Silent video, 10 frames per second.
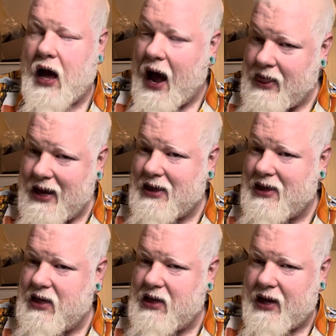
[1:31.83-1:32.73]

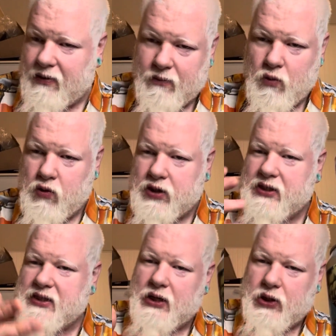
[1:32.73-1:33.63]
like more
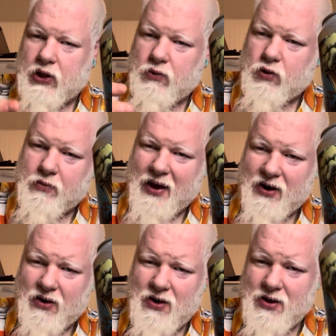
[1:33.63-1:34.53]
subtle artwork
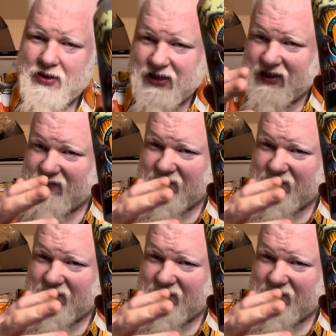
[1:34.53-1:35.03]
better. This is